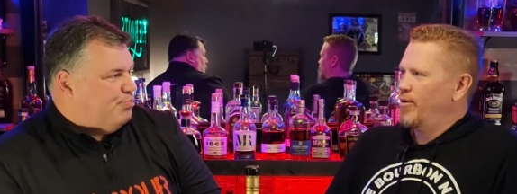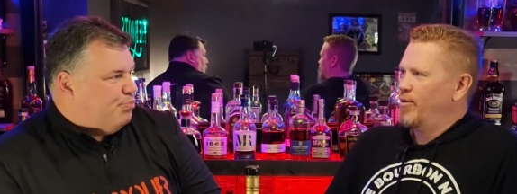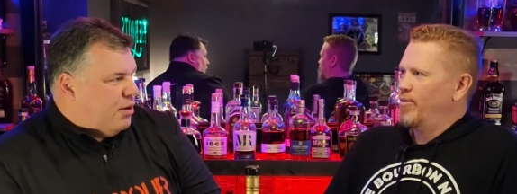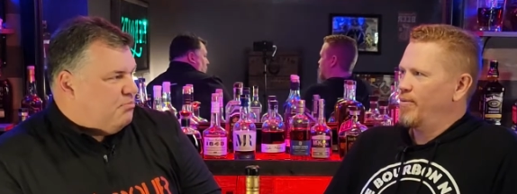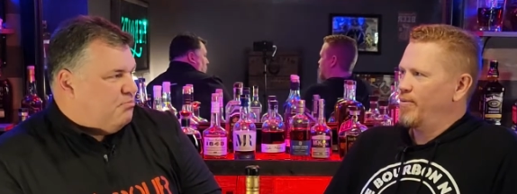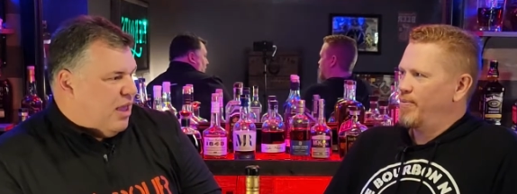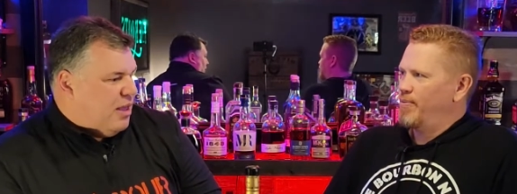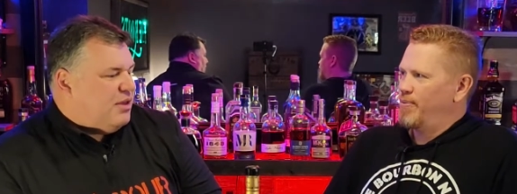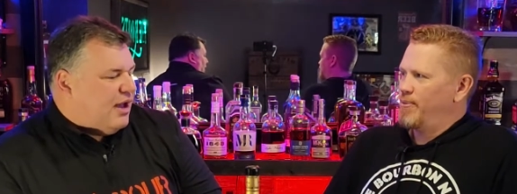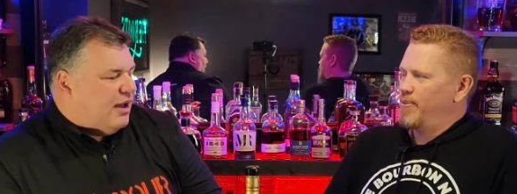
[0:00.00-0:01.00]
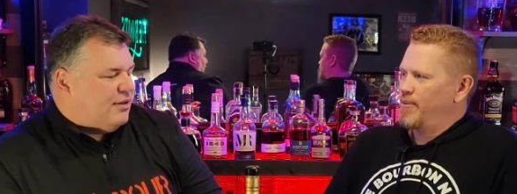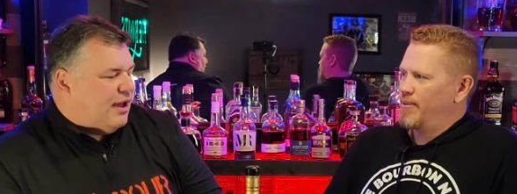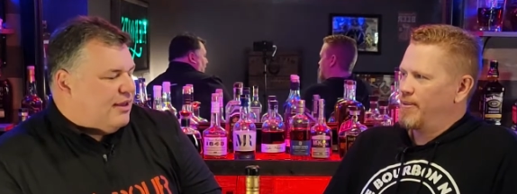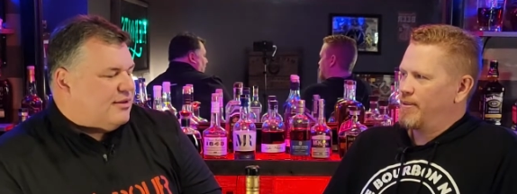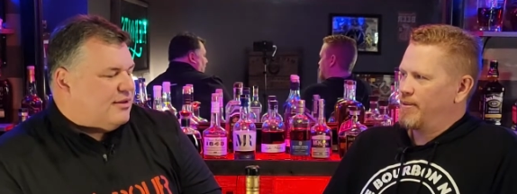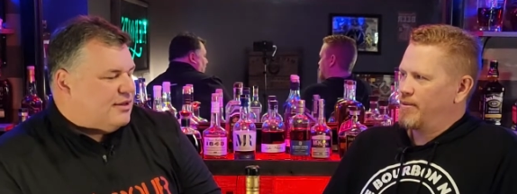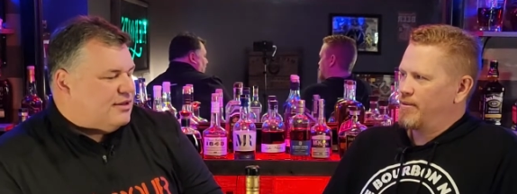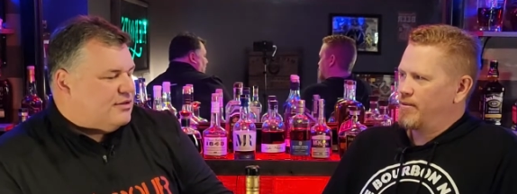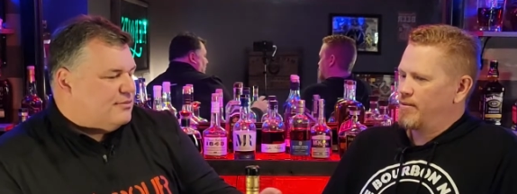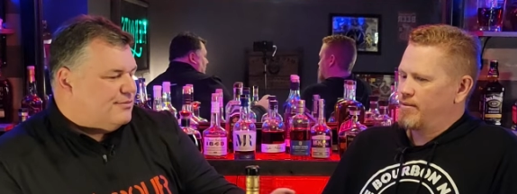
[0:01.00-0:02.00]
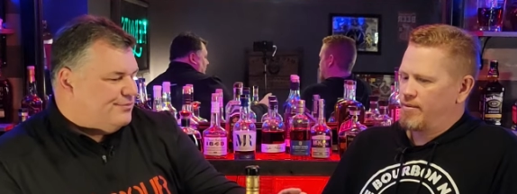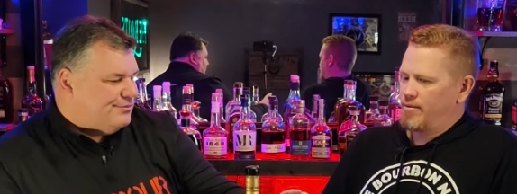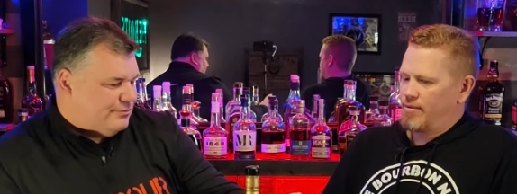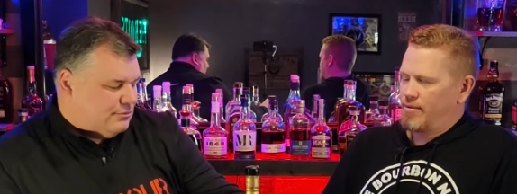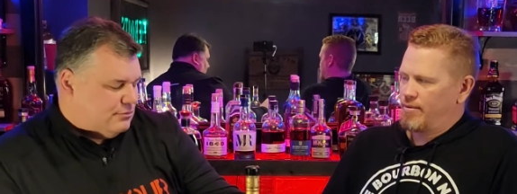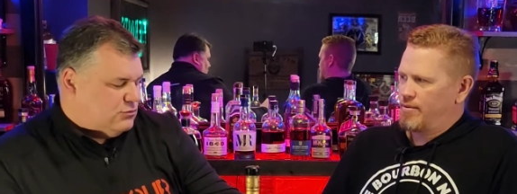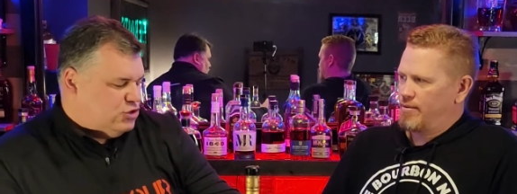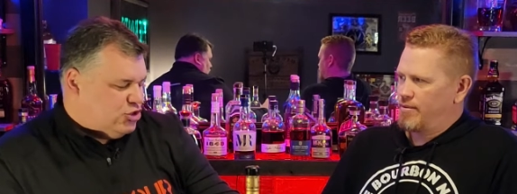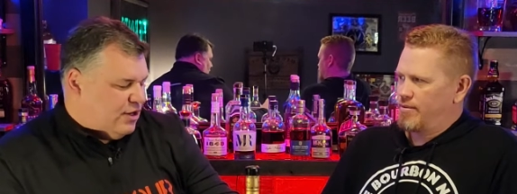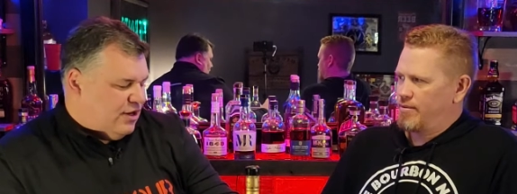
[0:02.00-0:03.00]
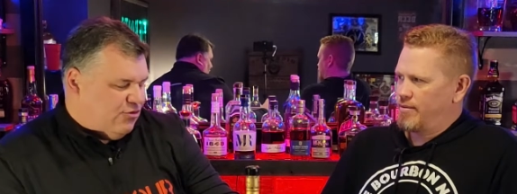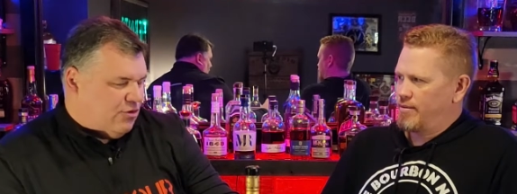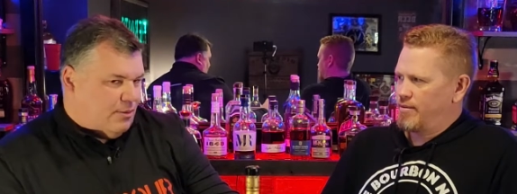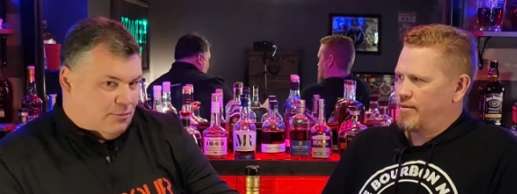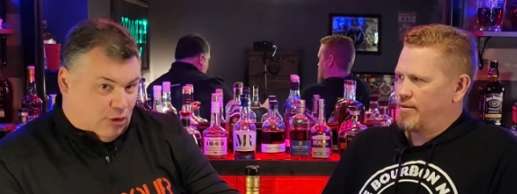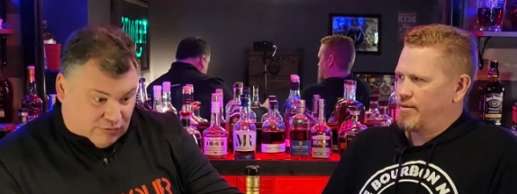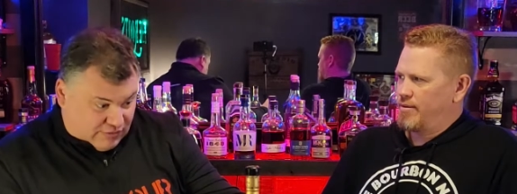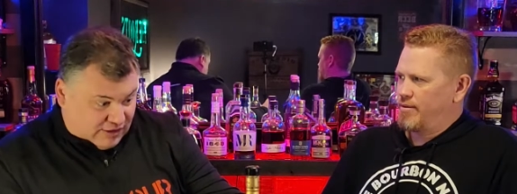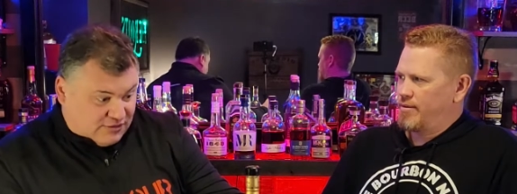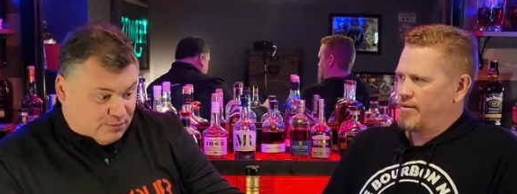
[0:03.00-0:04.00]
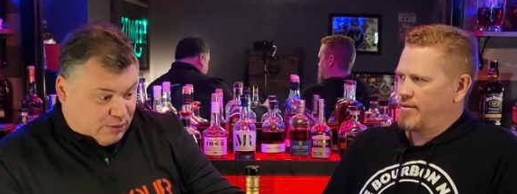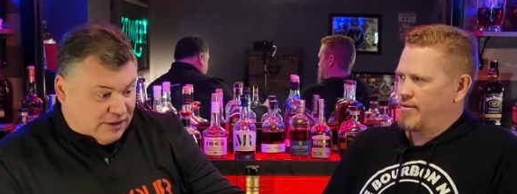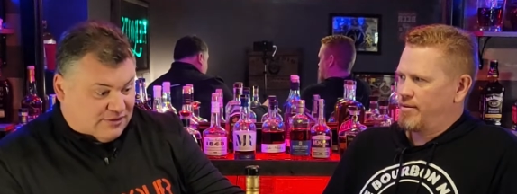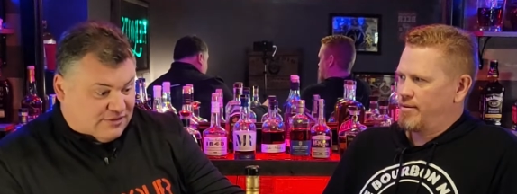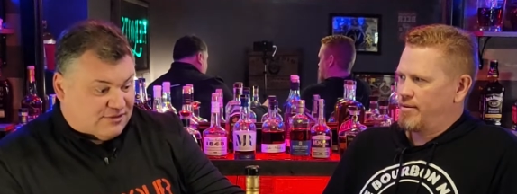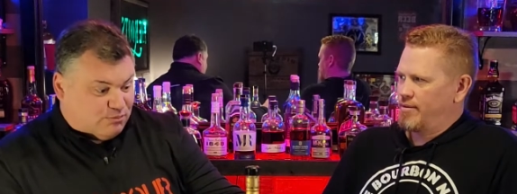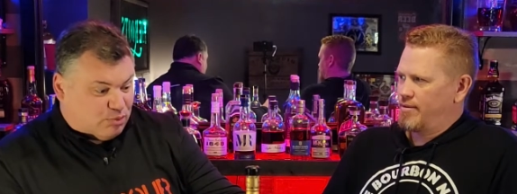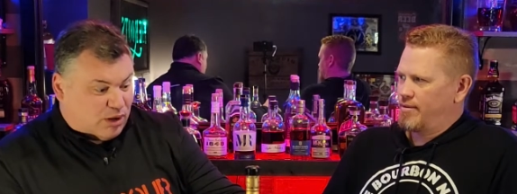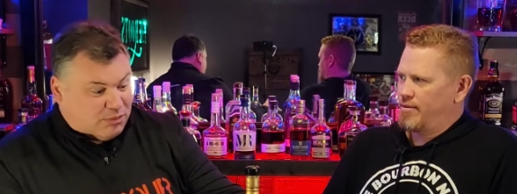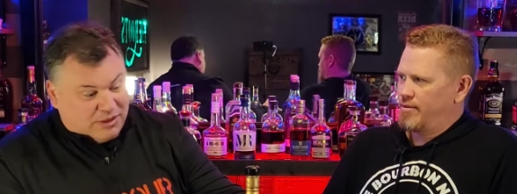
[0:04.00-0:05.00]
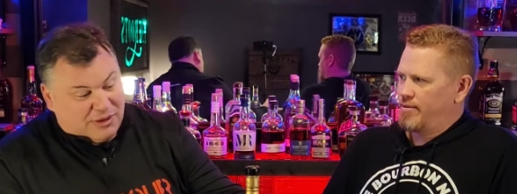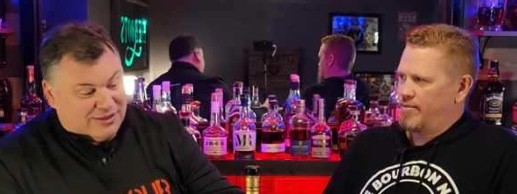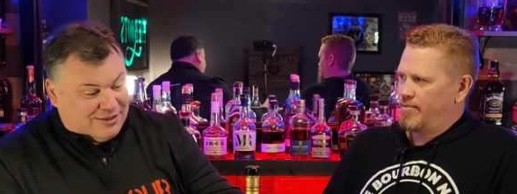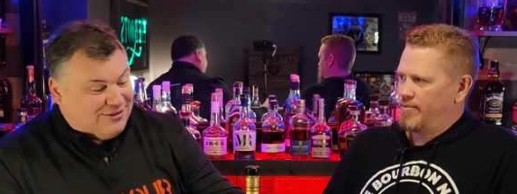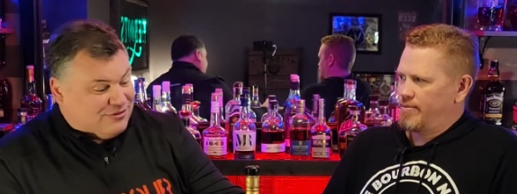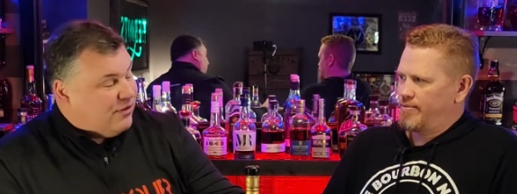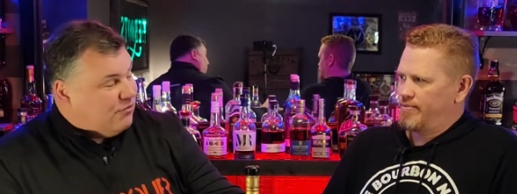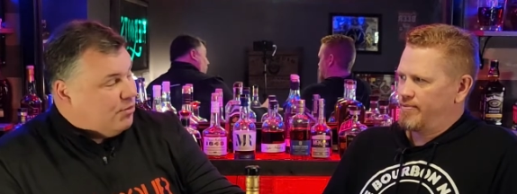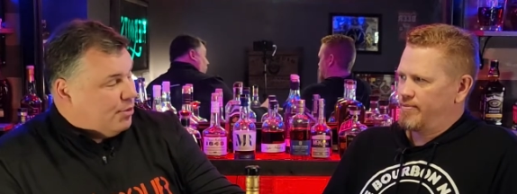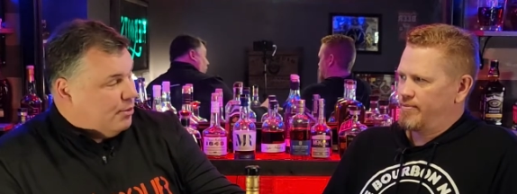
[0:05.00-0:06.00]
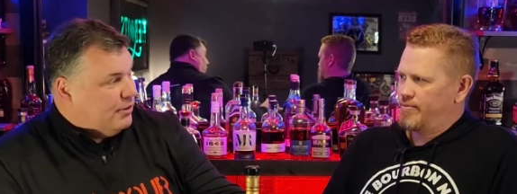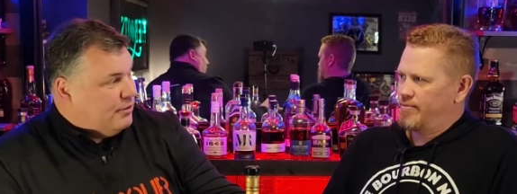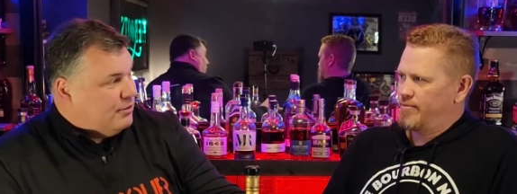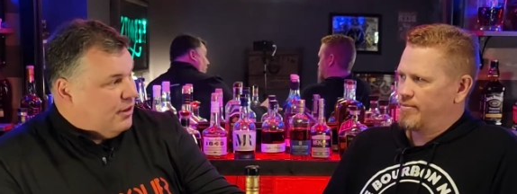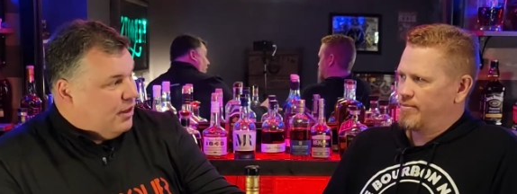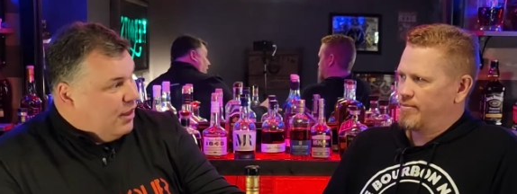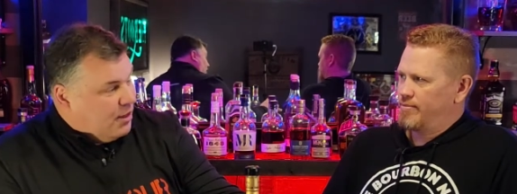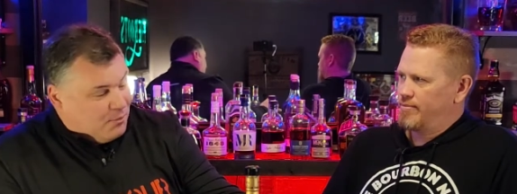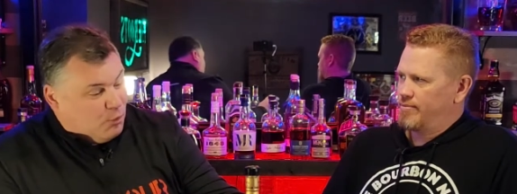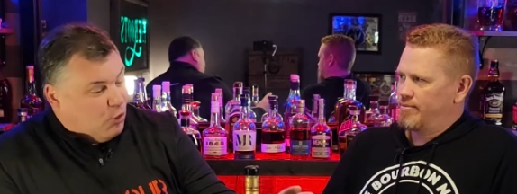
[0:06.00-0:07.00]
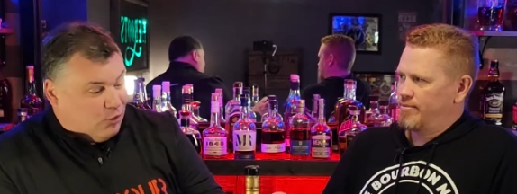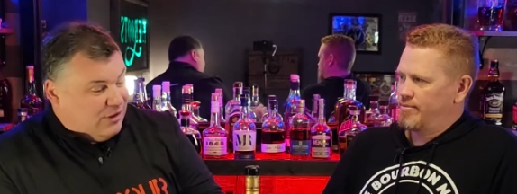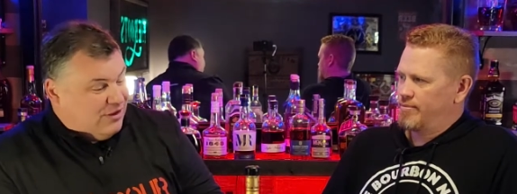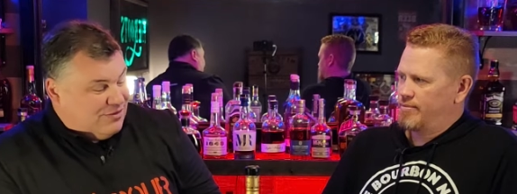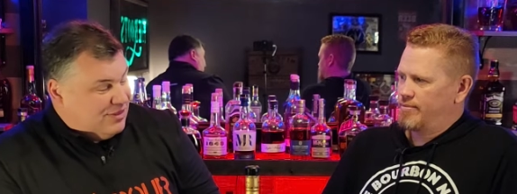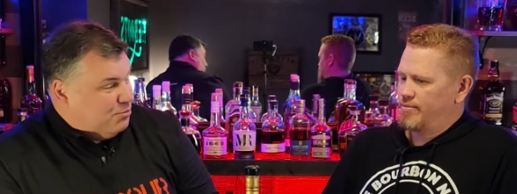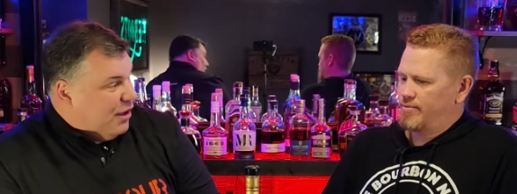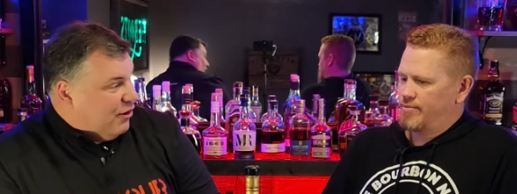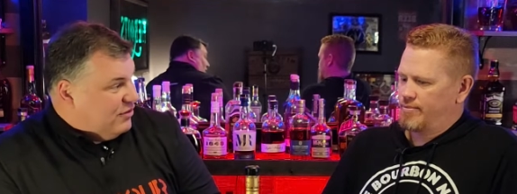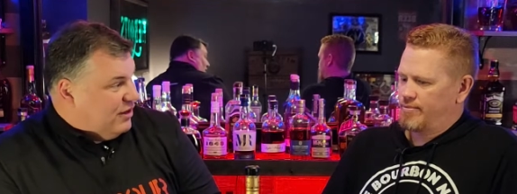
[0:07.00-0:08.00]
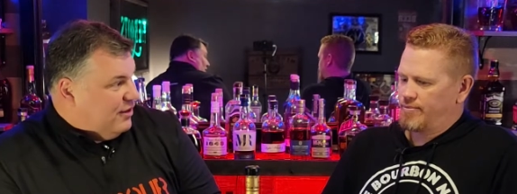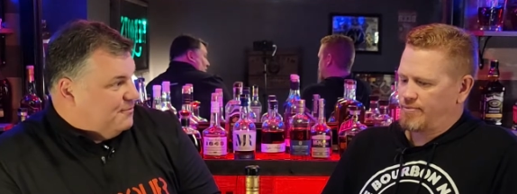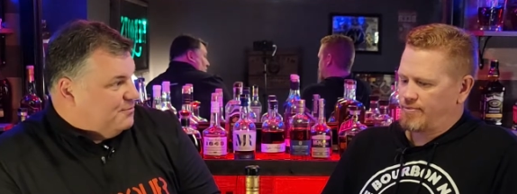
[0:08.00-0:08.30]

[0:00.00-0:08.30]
Speaker 1: But maybe I like Johnny Drum. No offense, but it's probably my least favorite bourbon, more even than Balvenie.